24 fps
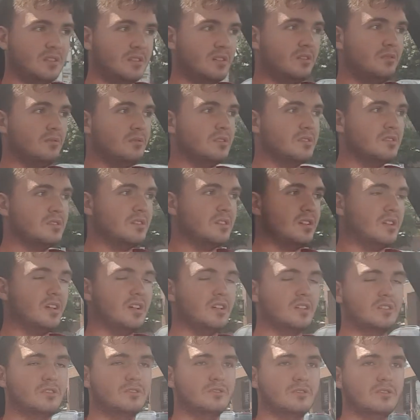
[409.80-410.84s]
it wasn't
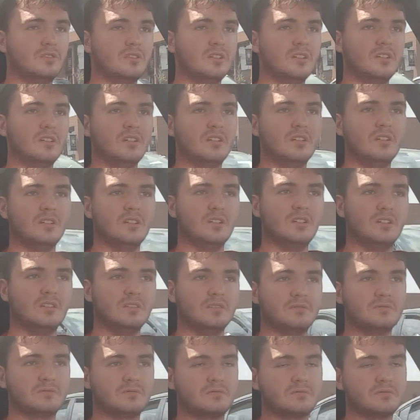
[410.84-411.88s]
actually
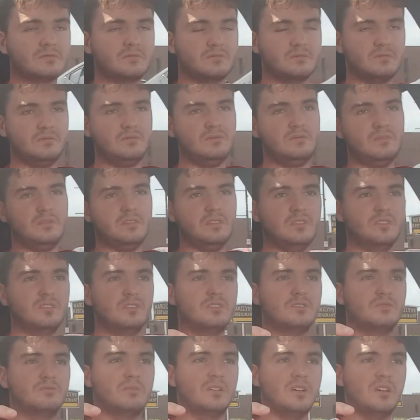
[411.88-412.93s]

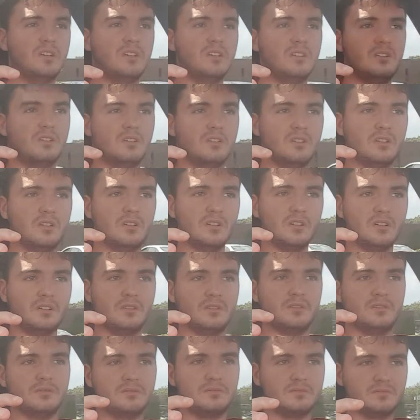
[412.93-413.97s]
just
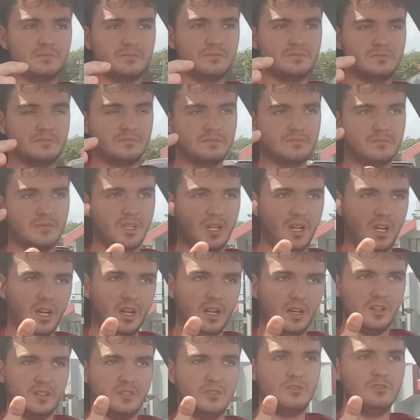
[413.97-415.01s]
regular
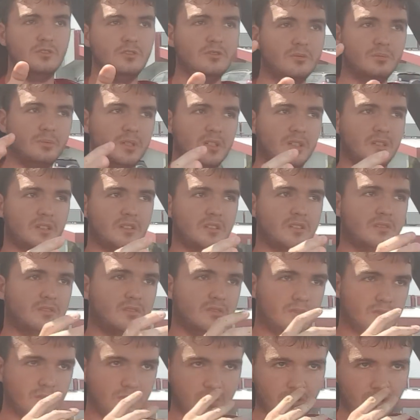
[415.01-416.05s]
tubing
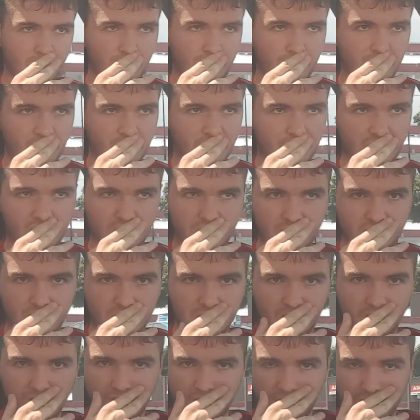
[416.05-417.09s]
going to
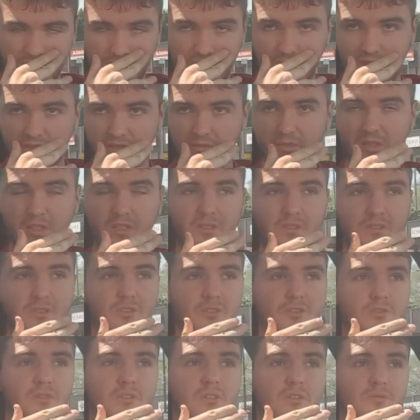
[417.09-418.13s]
a regular
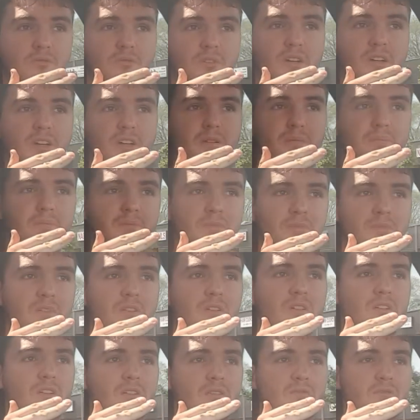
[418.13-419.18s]
short ram,
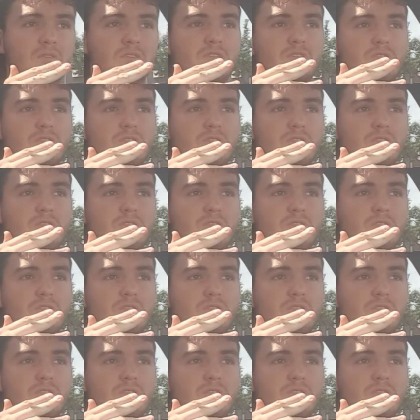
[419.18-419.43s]
which